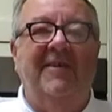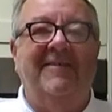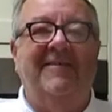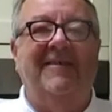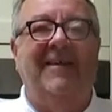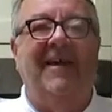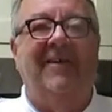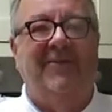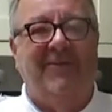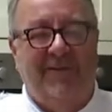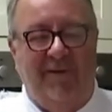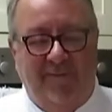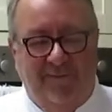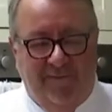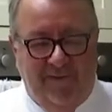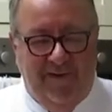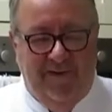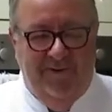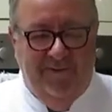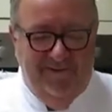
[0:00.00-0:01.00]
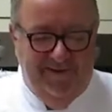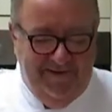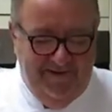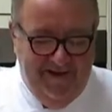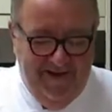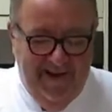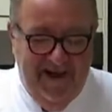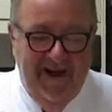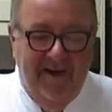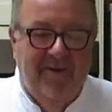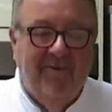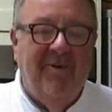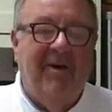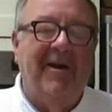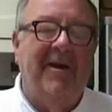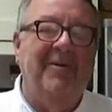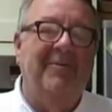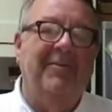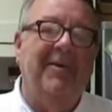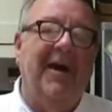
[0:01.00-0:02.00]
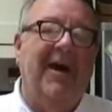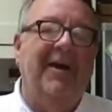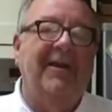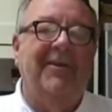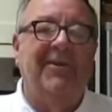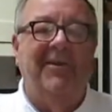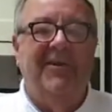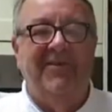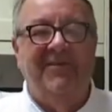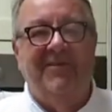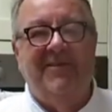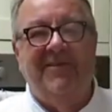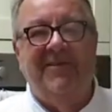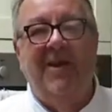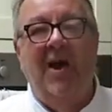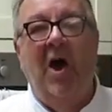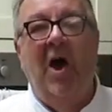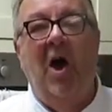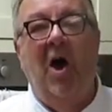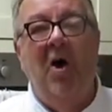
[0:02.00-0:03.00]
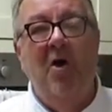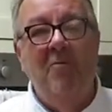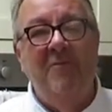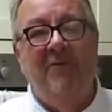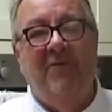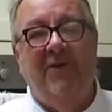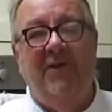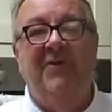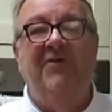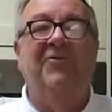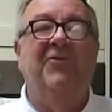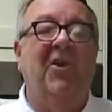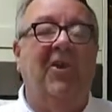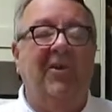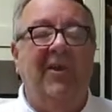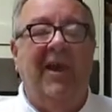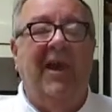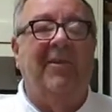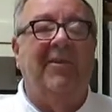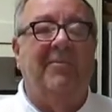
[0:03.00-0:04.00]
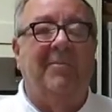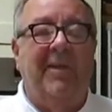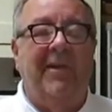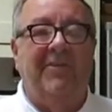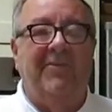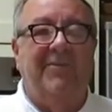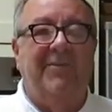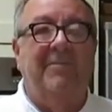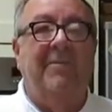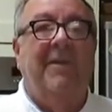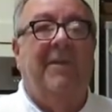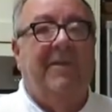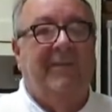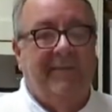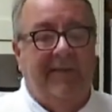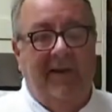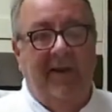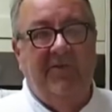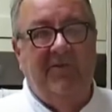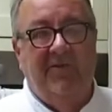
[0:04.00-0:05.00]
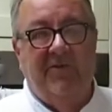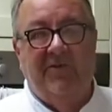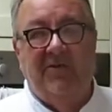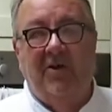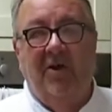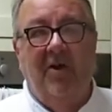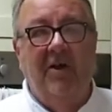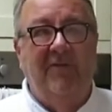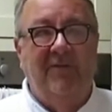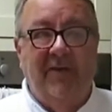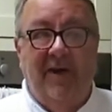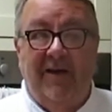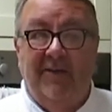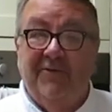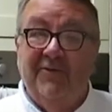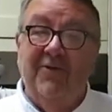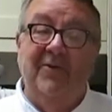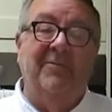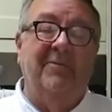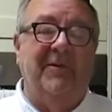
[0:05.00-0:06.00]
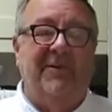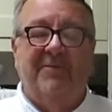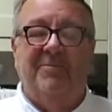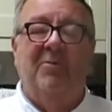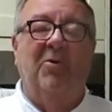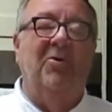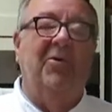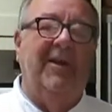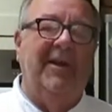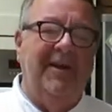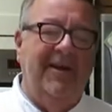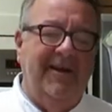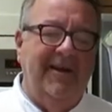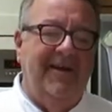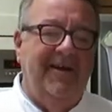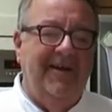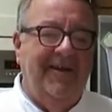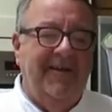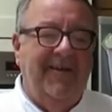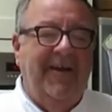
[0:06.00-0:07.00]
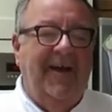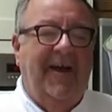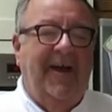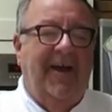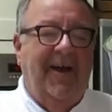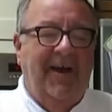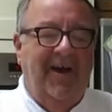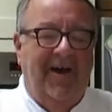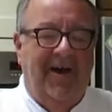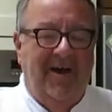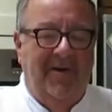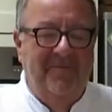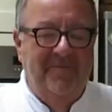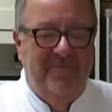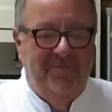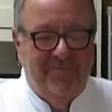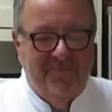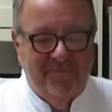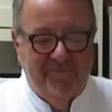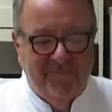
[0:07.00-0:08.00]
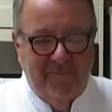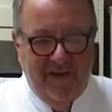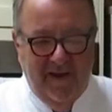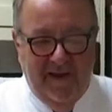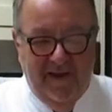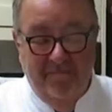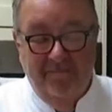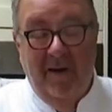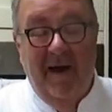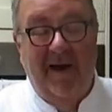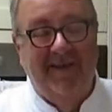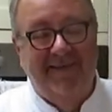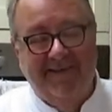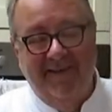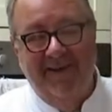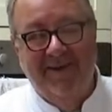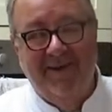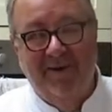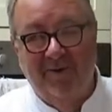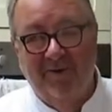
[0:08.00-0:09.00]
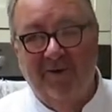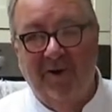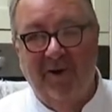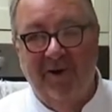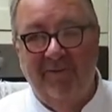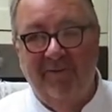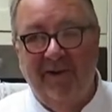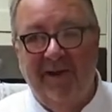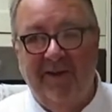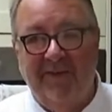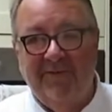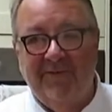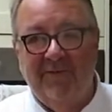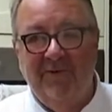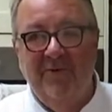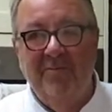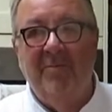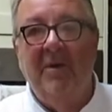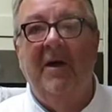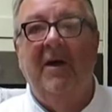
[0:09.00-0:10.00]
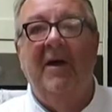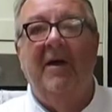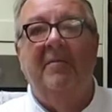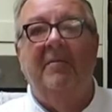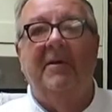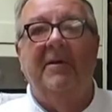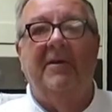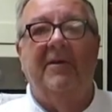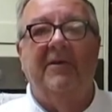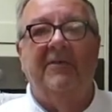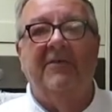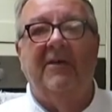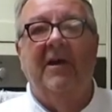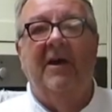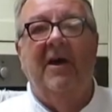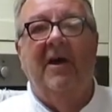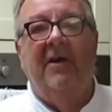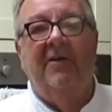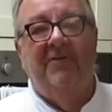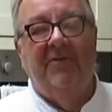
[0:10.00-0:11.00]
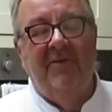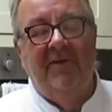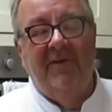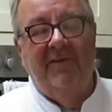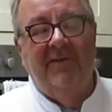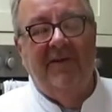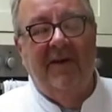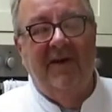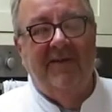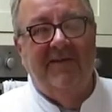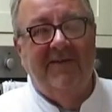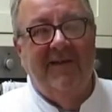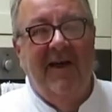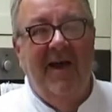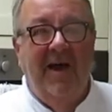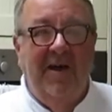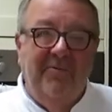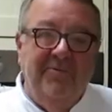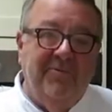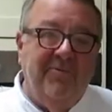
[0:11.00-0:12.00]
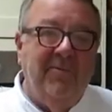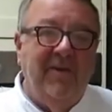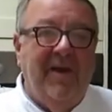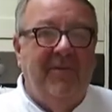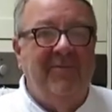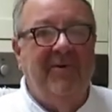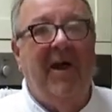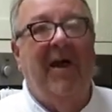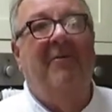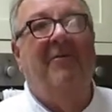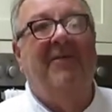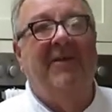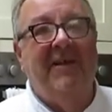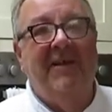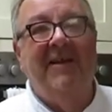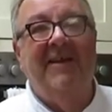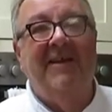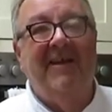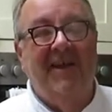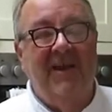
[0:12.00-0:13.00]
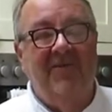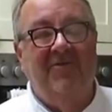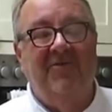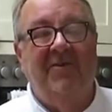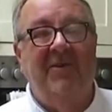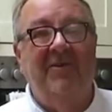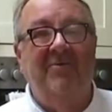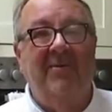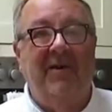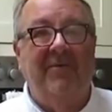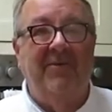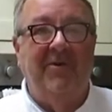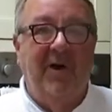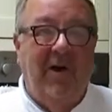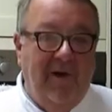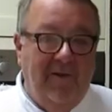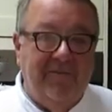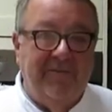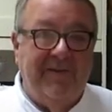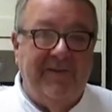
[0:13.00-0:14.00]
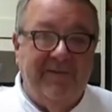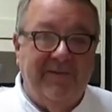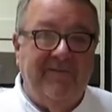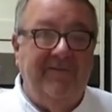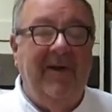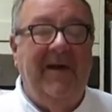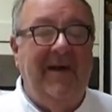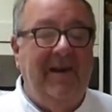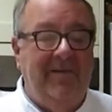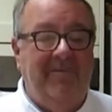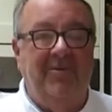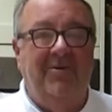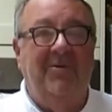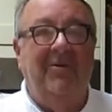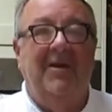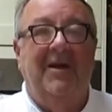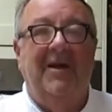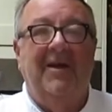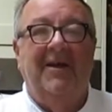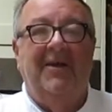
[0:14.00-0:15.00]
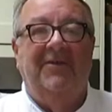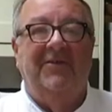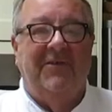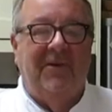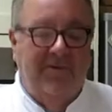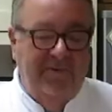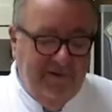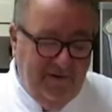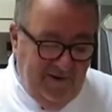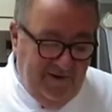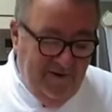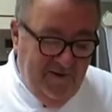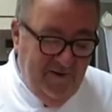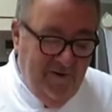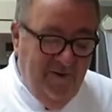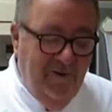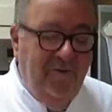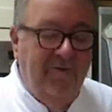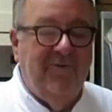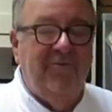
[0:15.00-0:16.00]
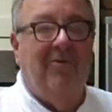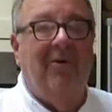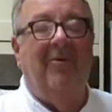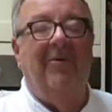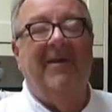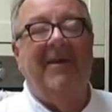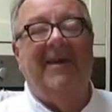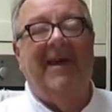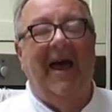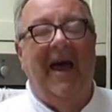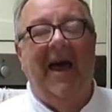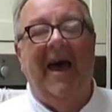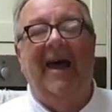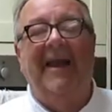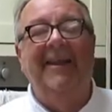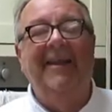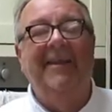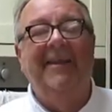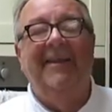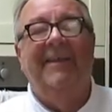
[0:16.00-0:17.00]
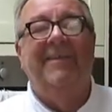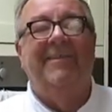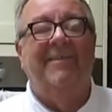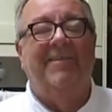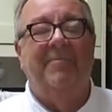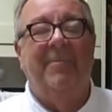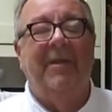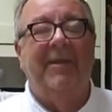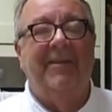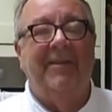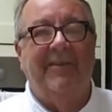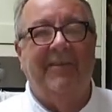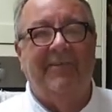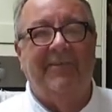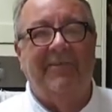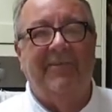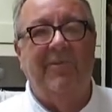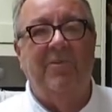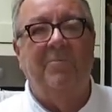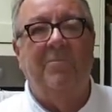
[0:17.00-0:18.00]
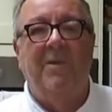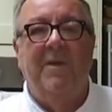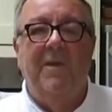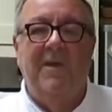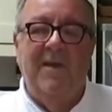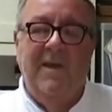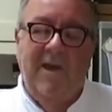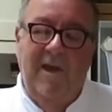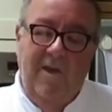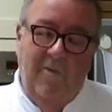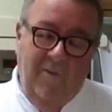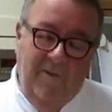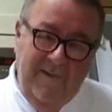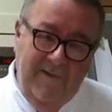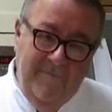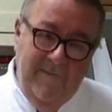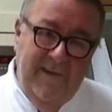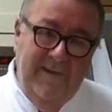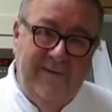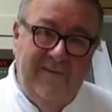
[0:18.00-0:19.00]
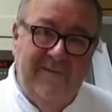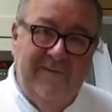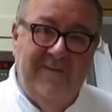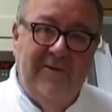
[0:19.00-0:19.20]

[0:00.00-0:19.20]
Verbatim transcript: in South Nutfield where I'm going to hopefully show you how to make some delicious cauliflower soup this morning. Um, my take on cauliflower soup because during these hard times we haven't got everything in the kitchen, we haven't got everything available. So we've got to use what we can to make this soup. And when I made the